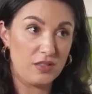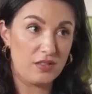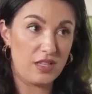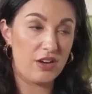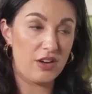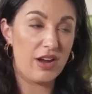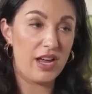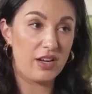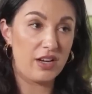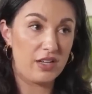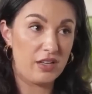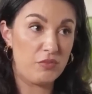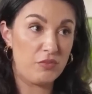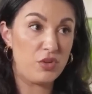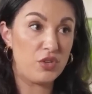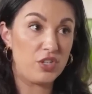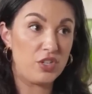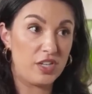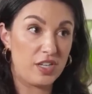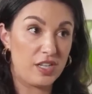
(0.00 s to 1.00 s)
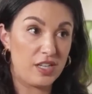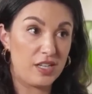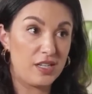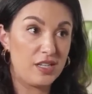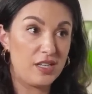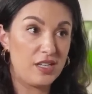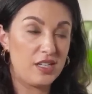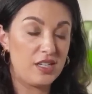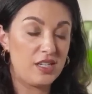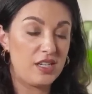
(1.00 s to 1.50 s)
They're our immunity
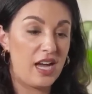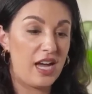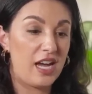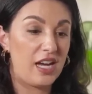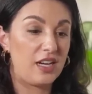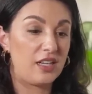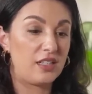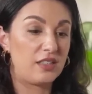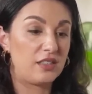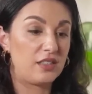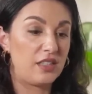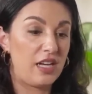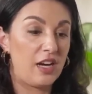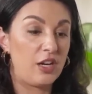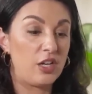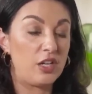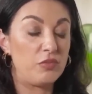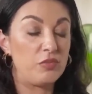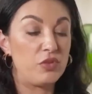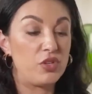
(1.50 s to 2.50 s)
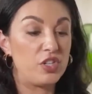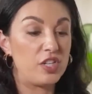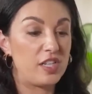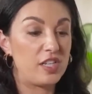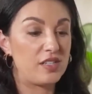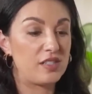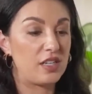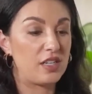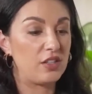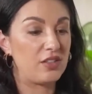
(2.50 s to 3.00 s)
uh, our
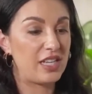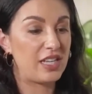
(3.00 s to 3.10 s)
immunity cell.